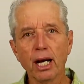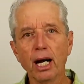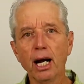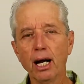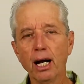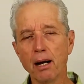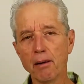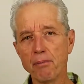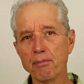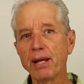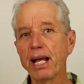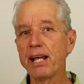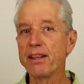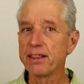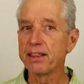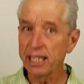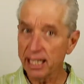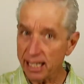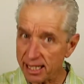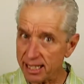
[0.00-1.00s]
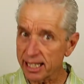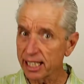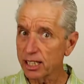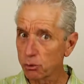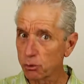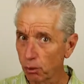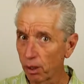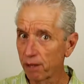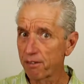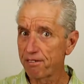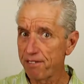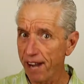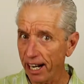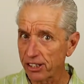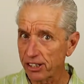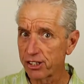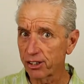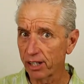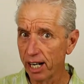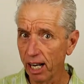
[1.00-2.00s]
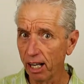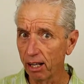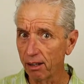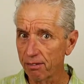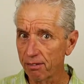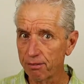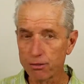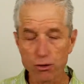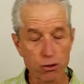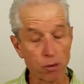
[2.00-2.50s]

And these things will affect your health,